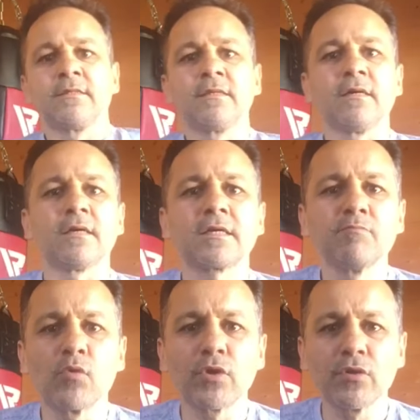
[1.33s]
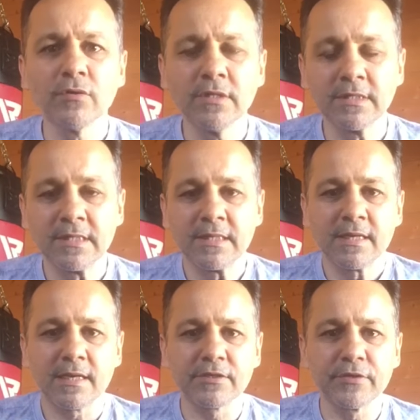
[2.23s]
Hi, good morning all.
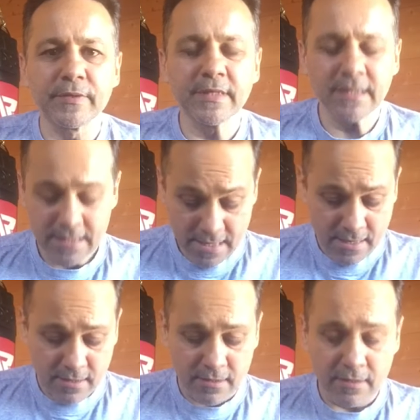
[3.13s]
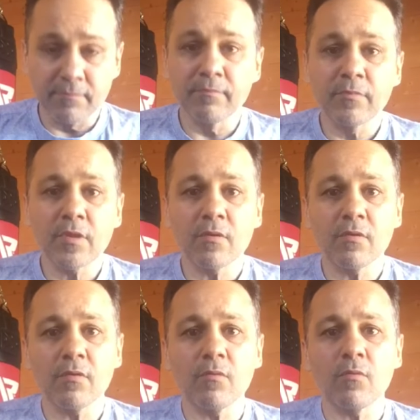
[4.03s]
How you doing?
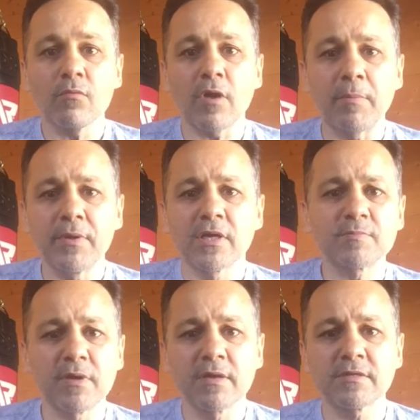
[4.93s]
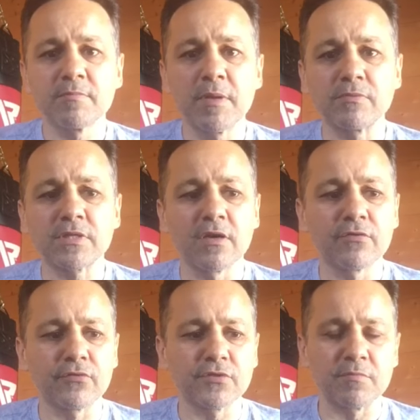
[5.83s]
I've been asked by some people to go
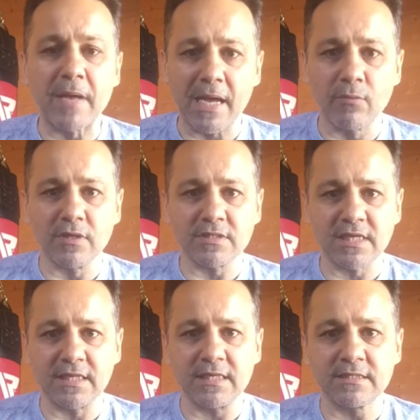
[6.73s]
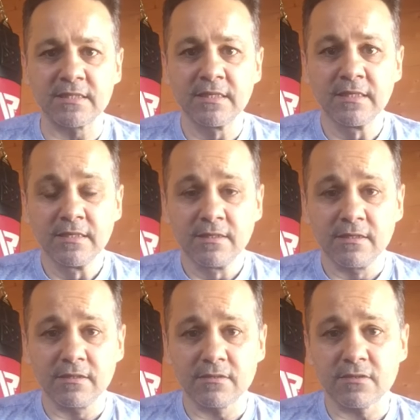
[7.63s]
through some bag work techniques
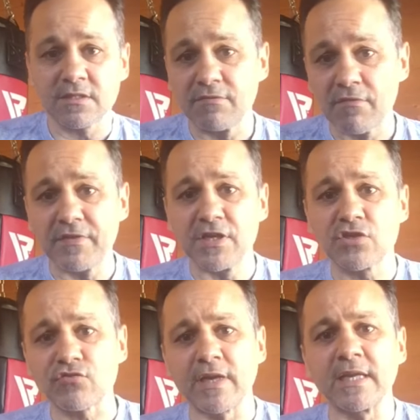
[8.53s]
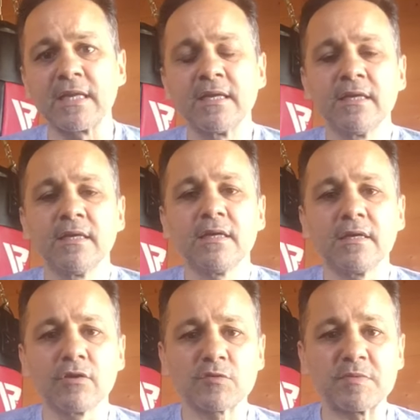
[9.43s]
to see for fitness training,
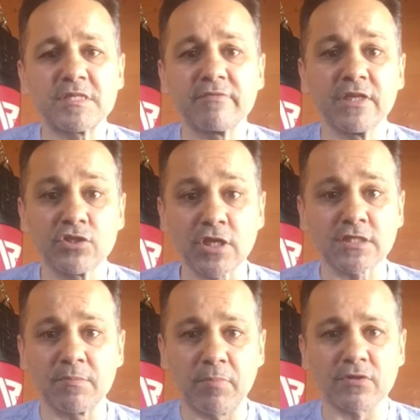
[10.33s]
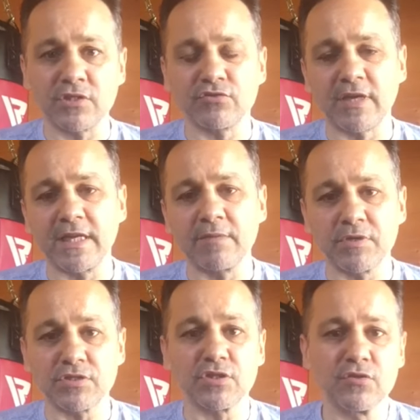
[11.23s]
not specifically just the boxing training,
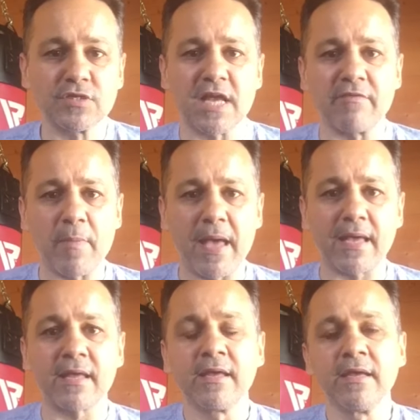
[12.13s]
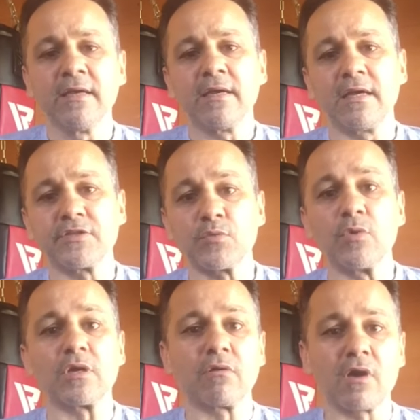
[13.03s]
but to use a heavy bag and to
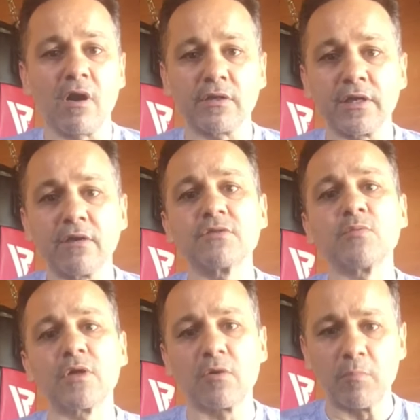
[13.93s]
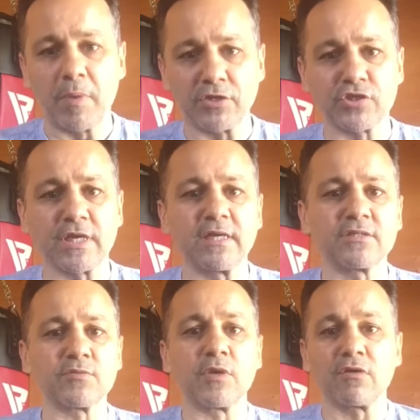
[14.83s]
work on cardio and to work on punching and
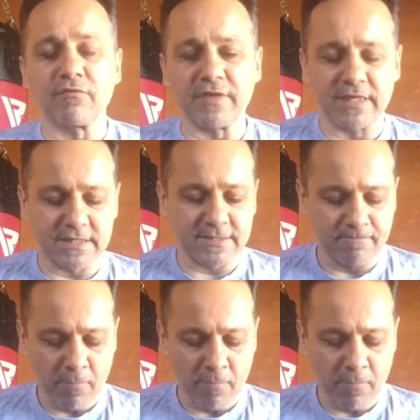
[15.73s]
to work on fitness.